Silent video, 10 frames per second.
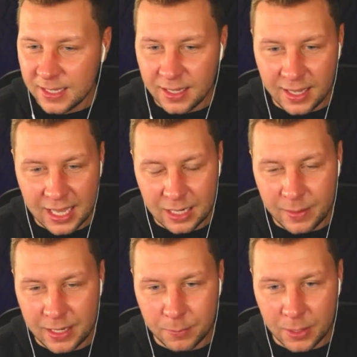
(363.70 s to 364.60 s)

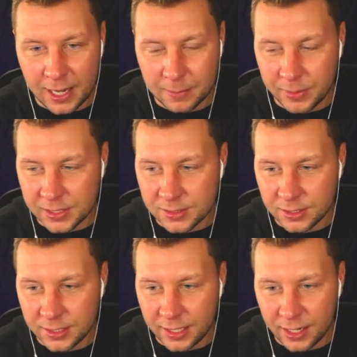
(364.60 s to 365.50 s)
animated blockbuster,
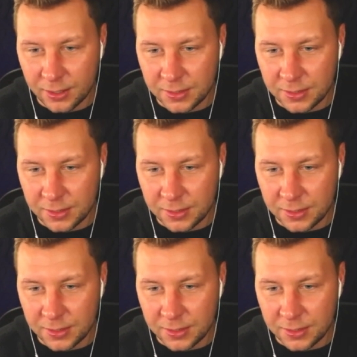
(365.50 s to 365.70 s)
you know.